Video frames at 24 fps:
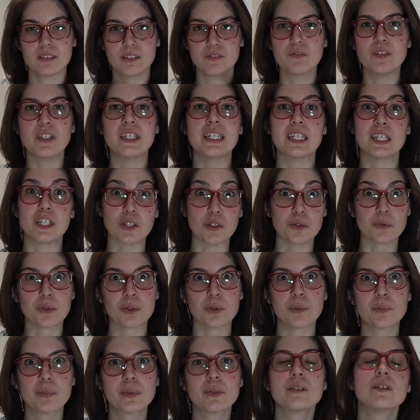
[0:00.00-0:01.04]
feeding a
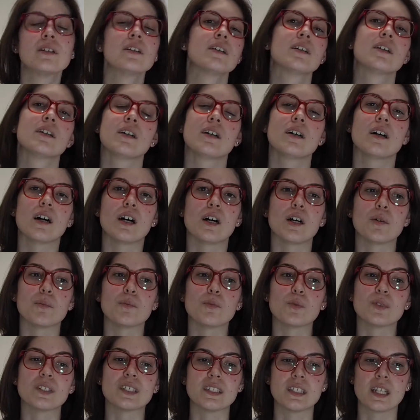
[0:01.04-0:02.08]
group,
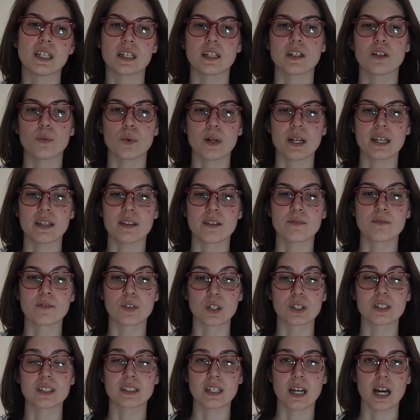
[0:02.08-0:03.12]
was taken away the
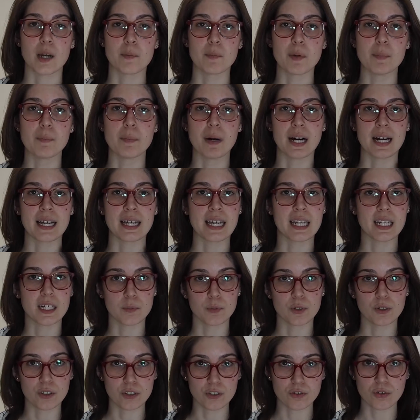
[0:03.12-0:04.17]
first time by
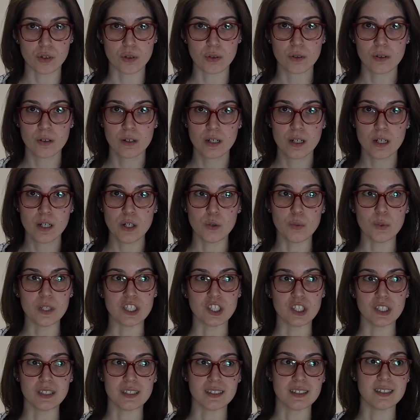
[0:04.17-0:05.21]
animal control, which
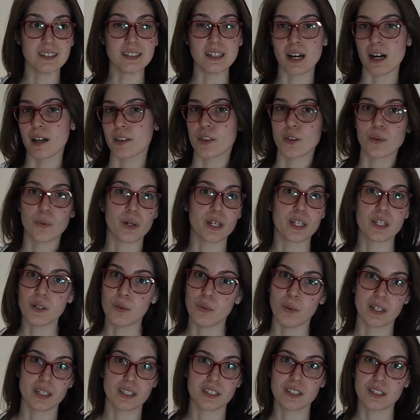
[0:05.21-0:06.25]
is not the way you
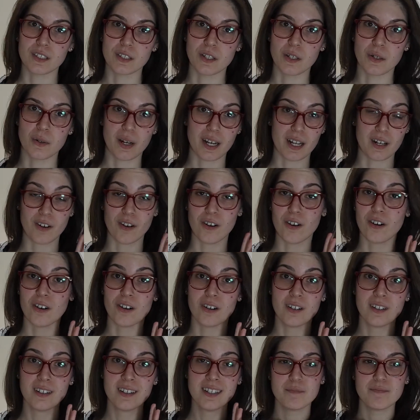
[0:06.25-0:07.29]
want it to go at
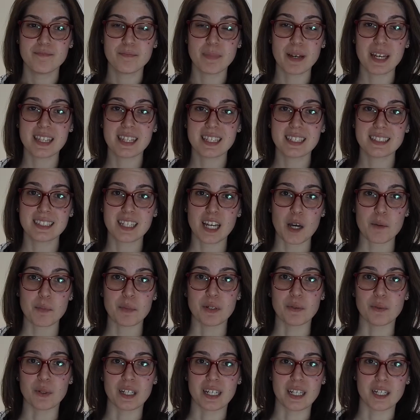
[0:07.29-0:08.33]
all. Bad things
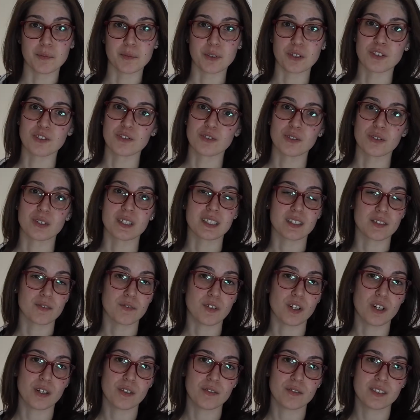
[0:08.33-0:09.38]
happen when animal control gets
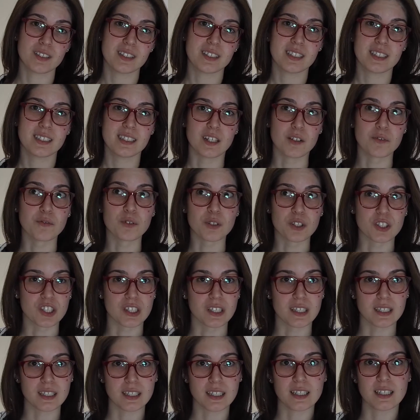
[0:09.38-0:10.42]
involved,
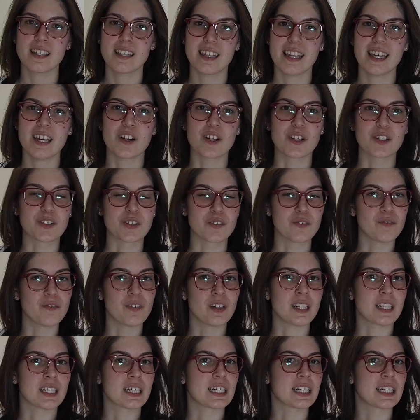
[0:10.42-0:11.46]
unfortunately. They aren't
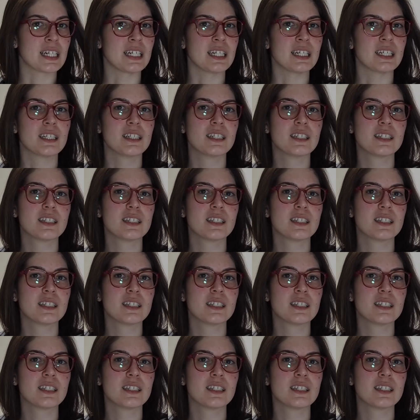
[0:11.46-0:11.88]
very